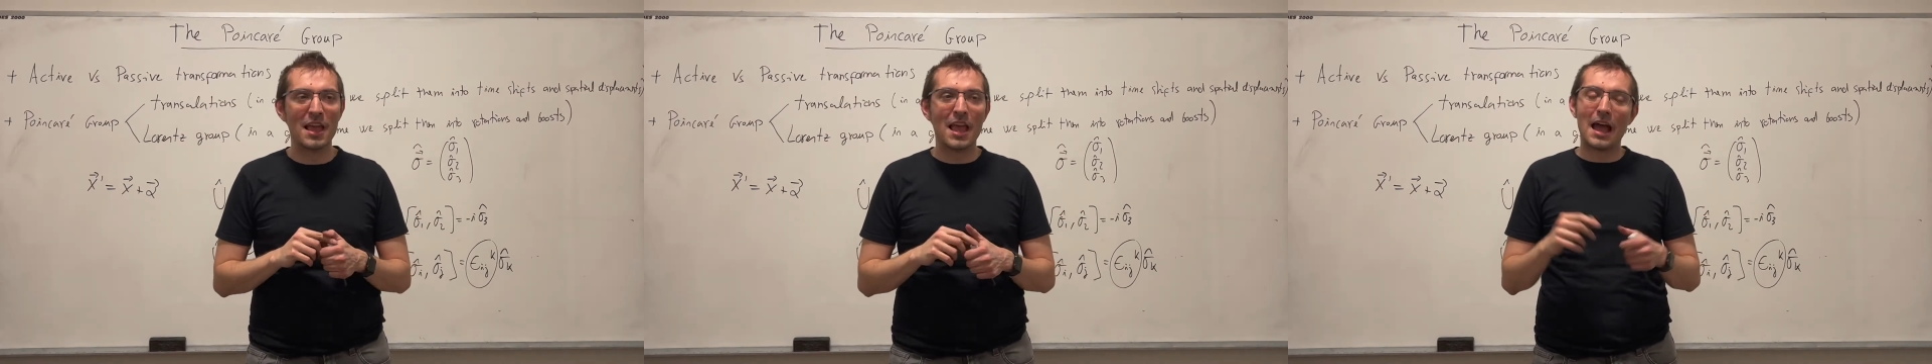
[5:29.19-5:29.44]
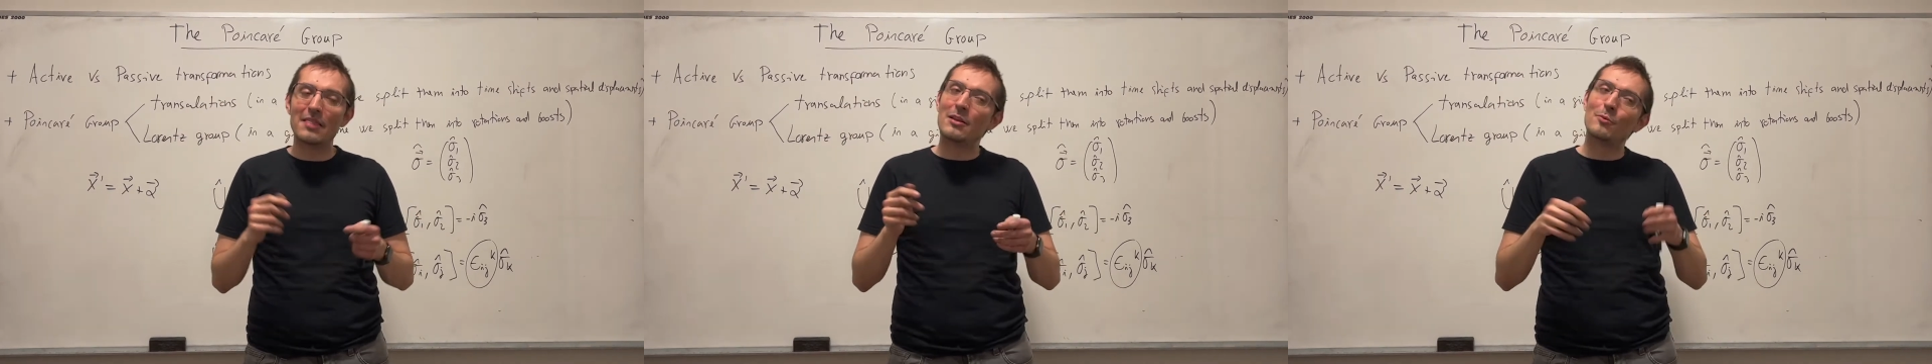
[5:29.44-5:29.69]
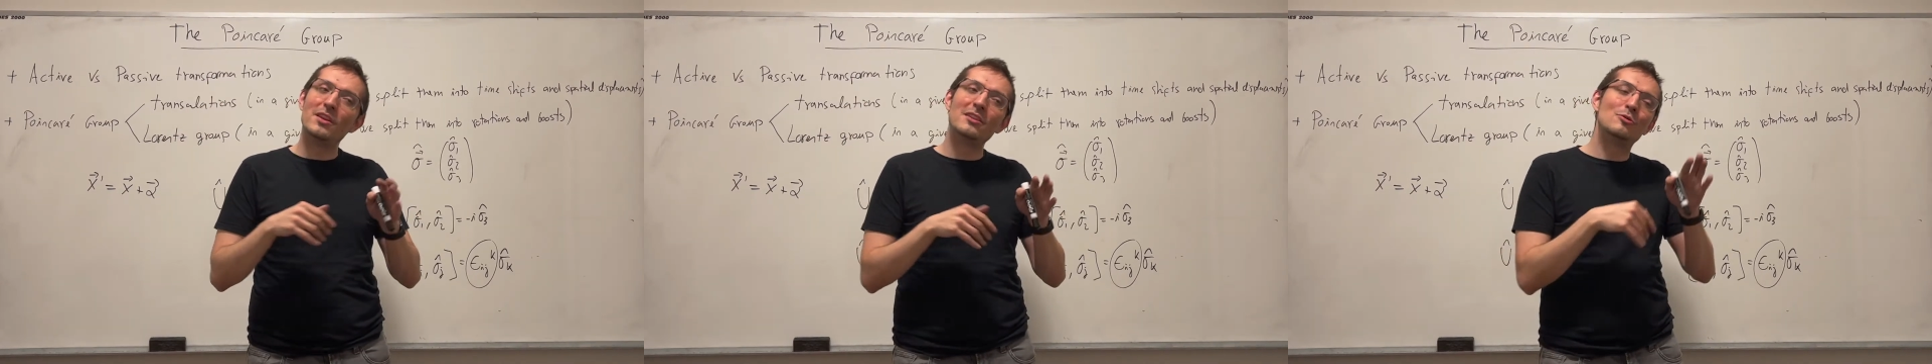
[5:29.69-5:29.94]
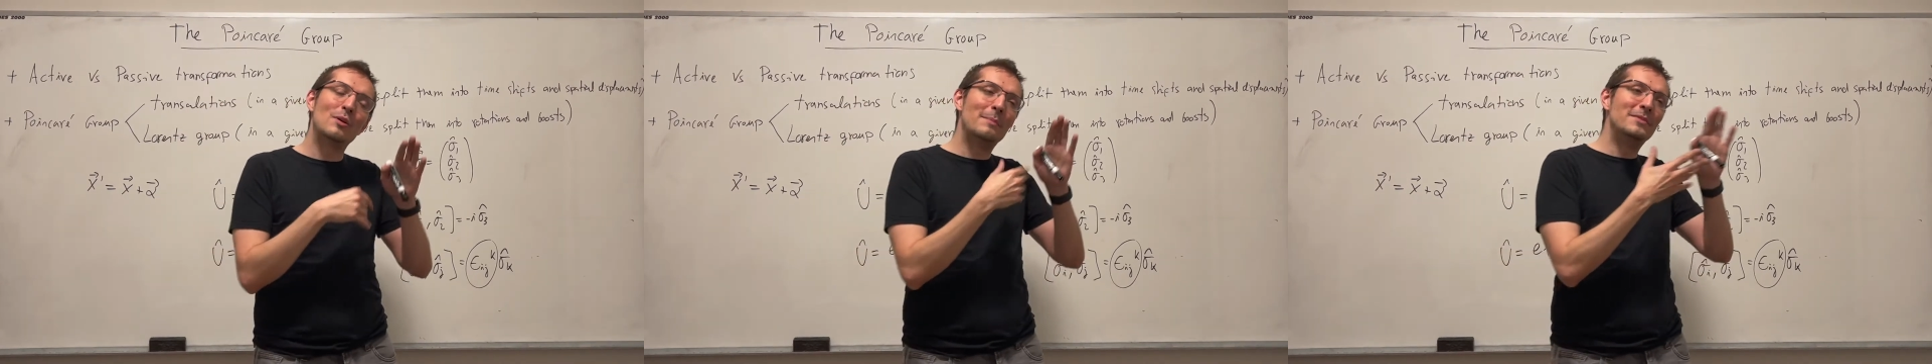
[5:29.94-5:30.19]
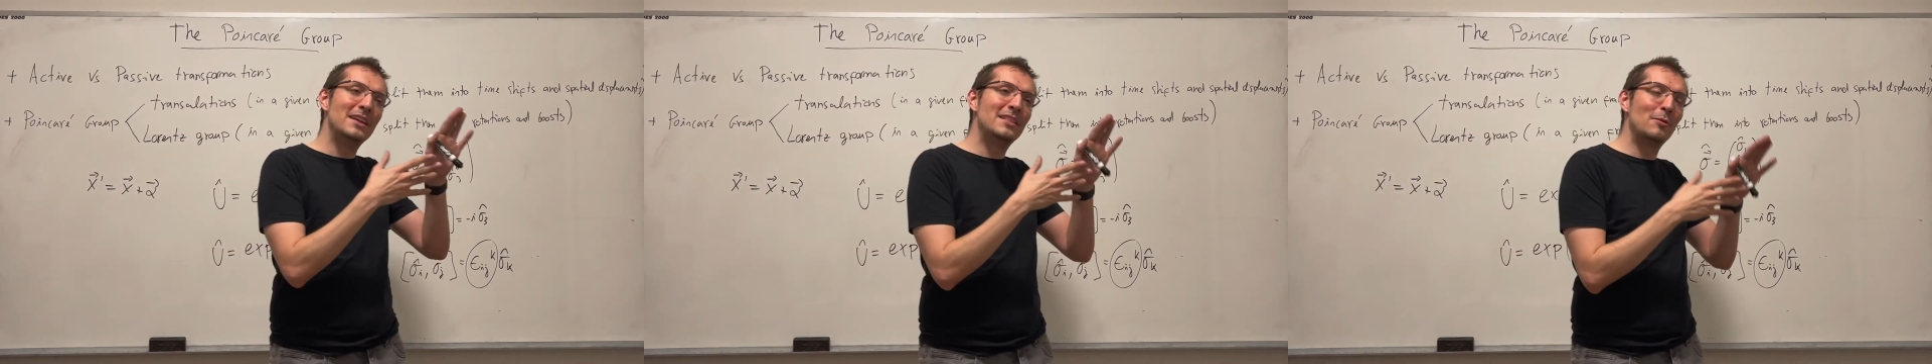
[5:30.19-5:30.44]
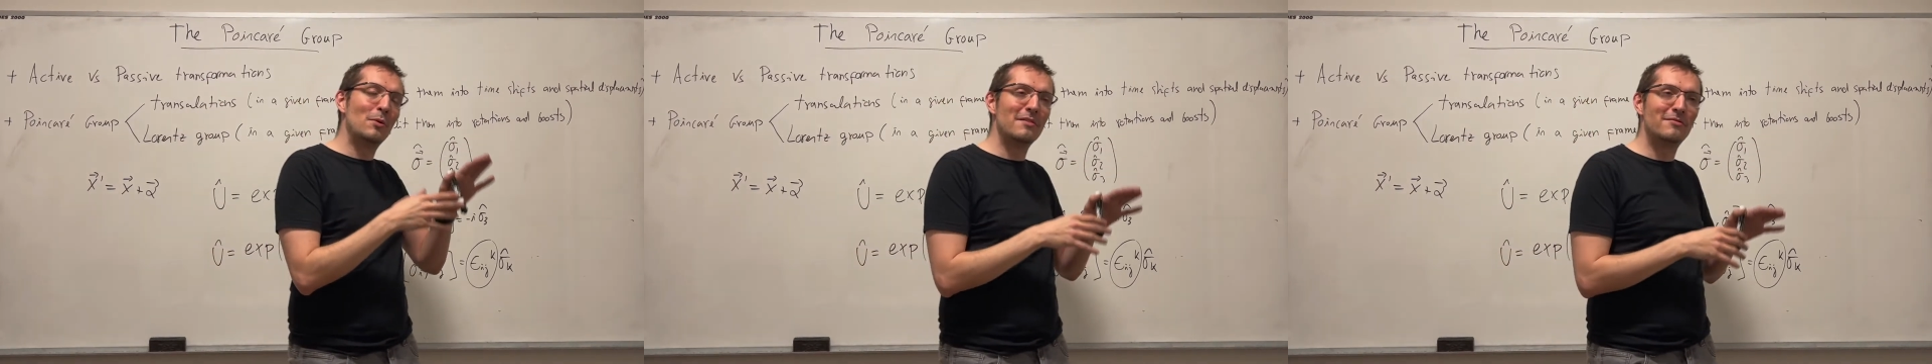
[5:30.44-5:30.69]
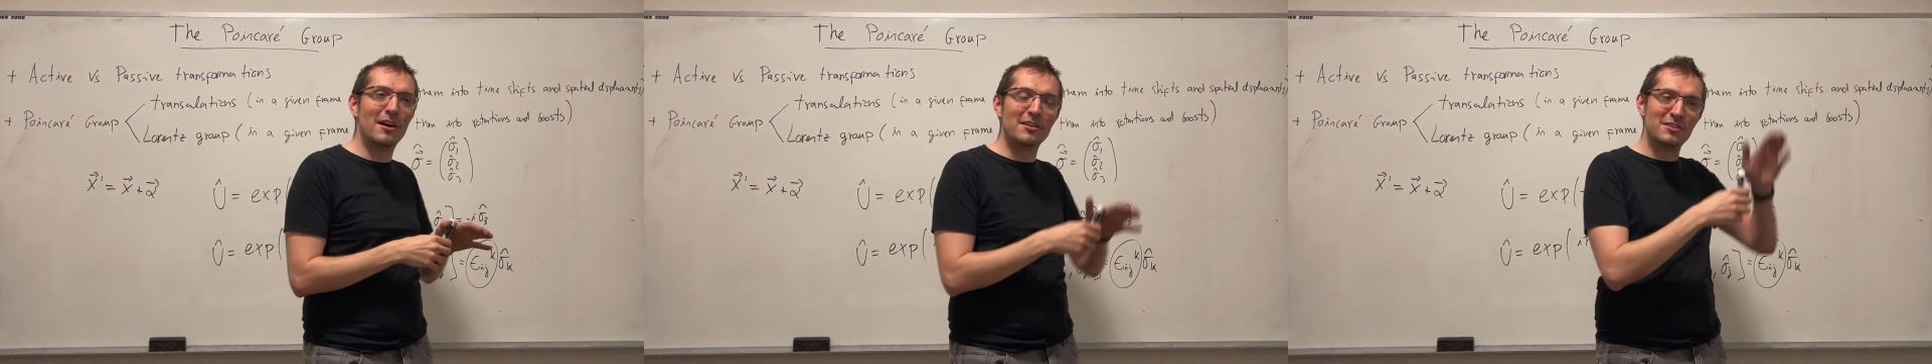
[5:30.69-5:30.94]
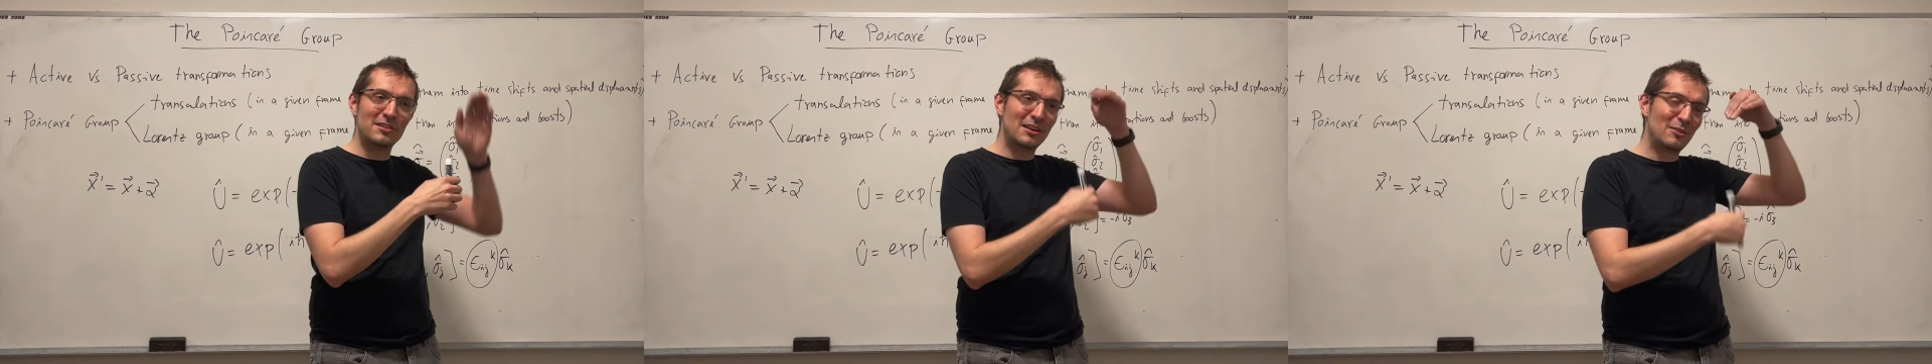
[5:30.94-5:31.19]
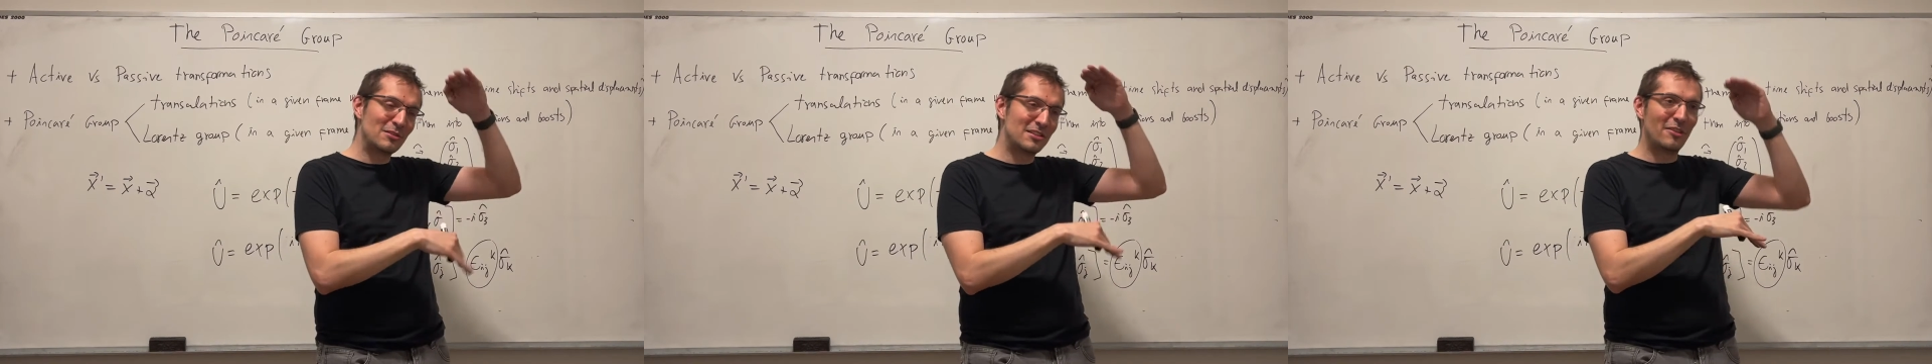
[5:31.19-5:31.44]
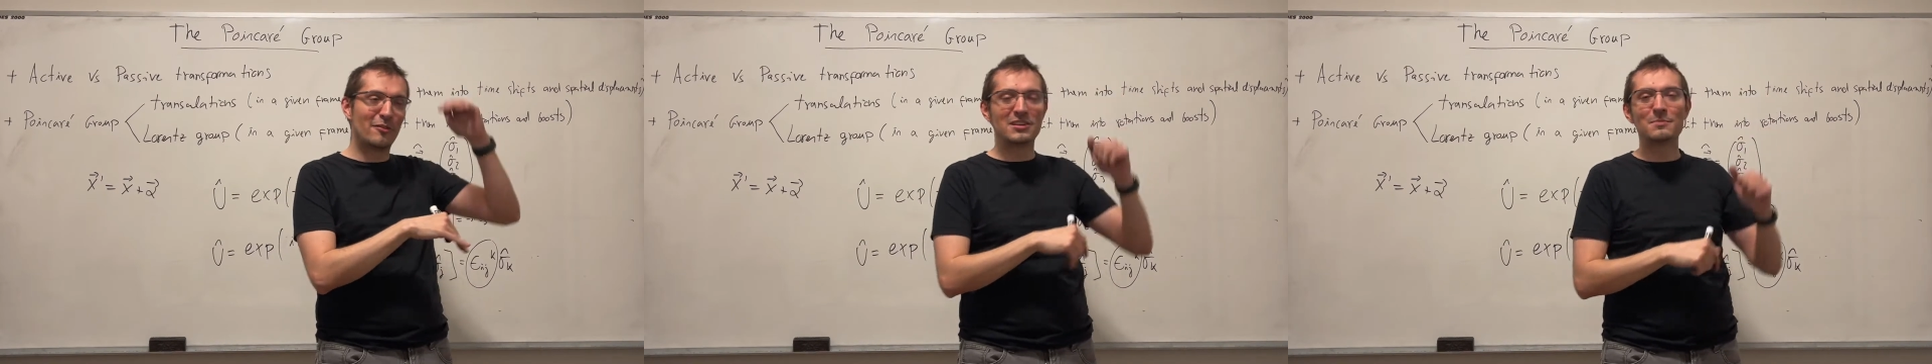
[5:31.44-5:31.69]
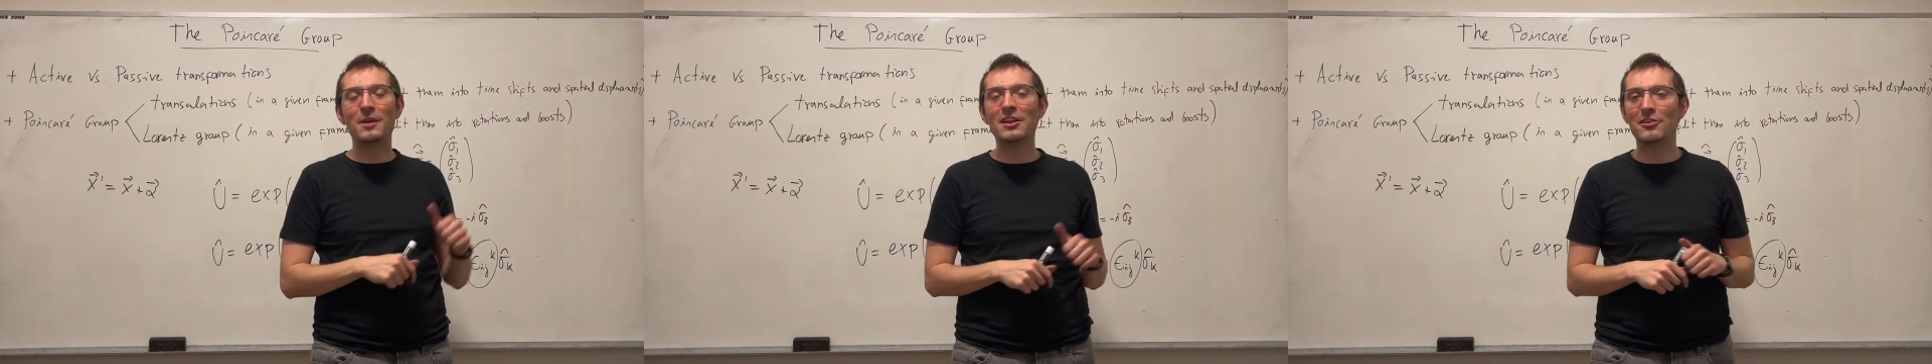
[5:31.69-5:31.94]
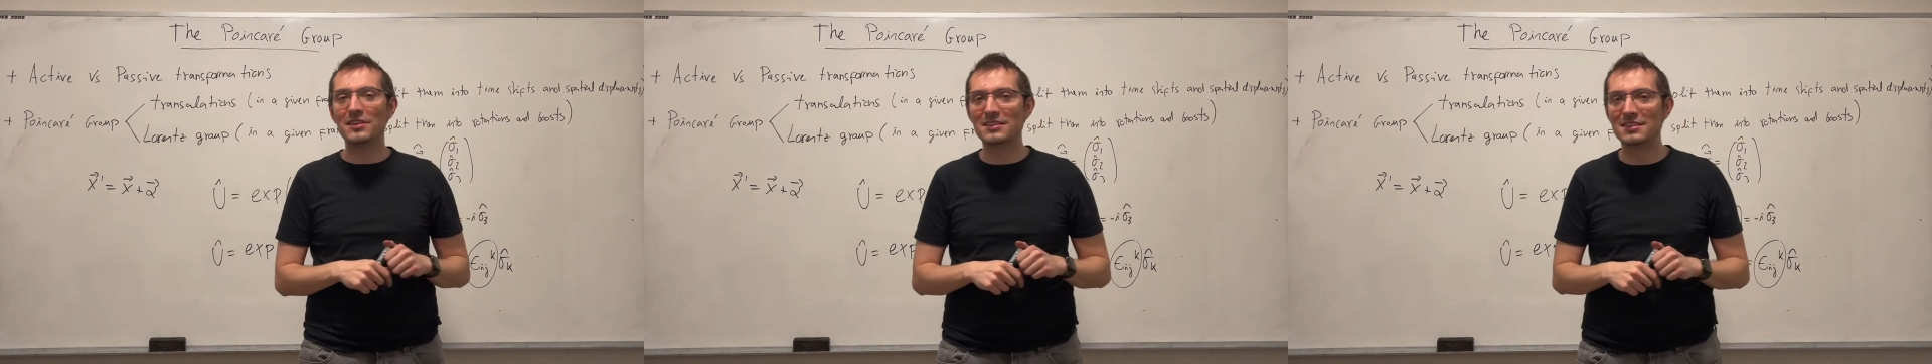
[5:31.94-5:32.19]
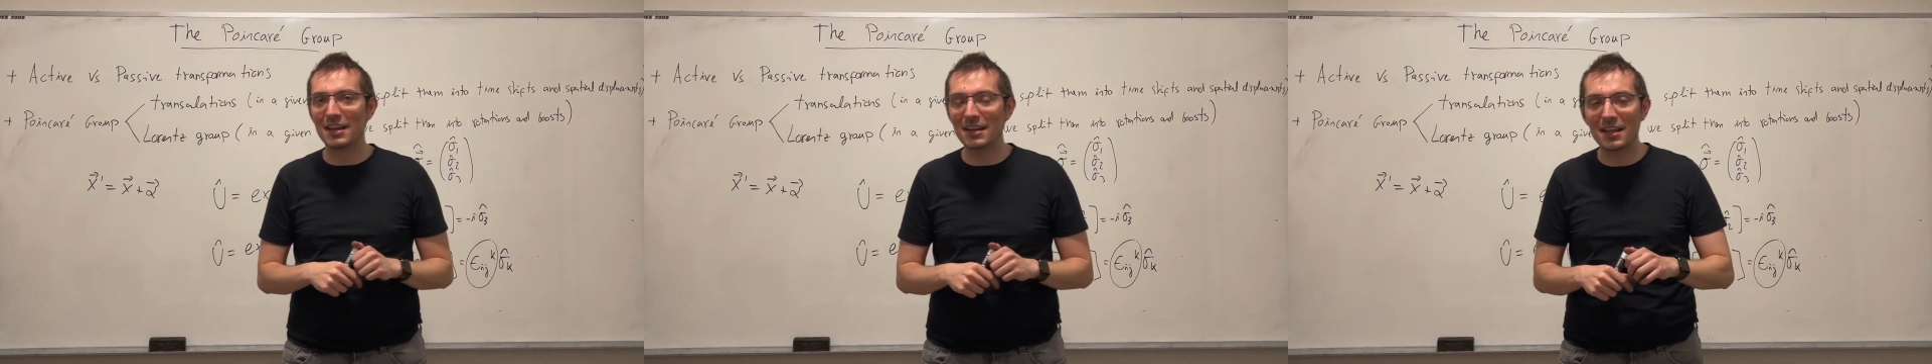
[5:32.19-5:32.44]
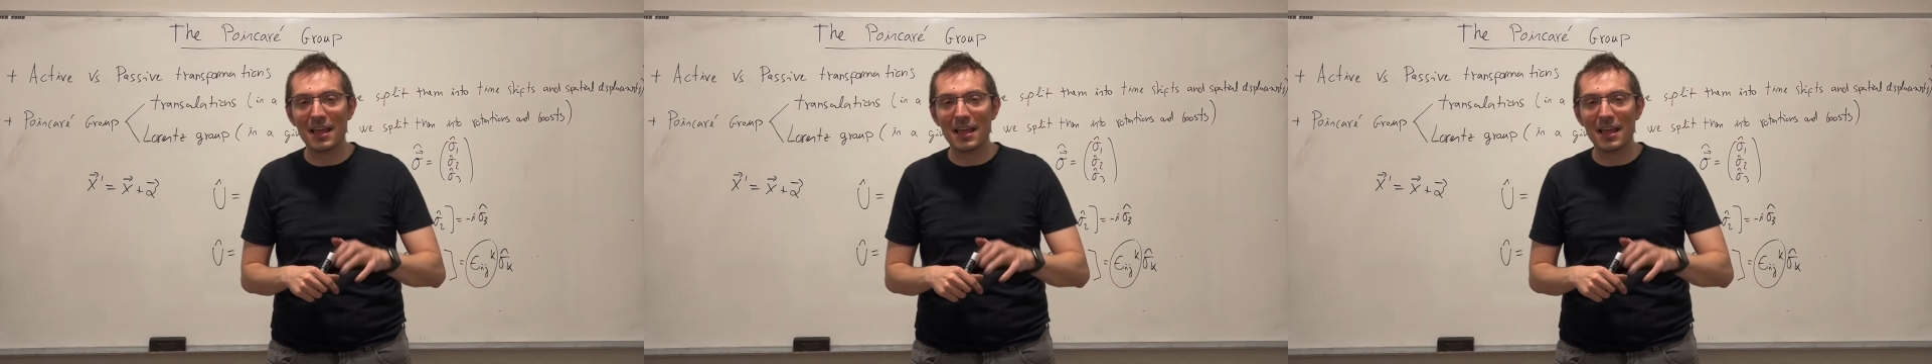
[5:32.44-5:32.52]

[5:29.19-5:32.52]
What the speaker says: and then we need to update the wave function and consider a spinor instead,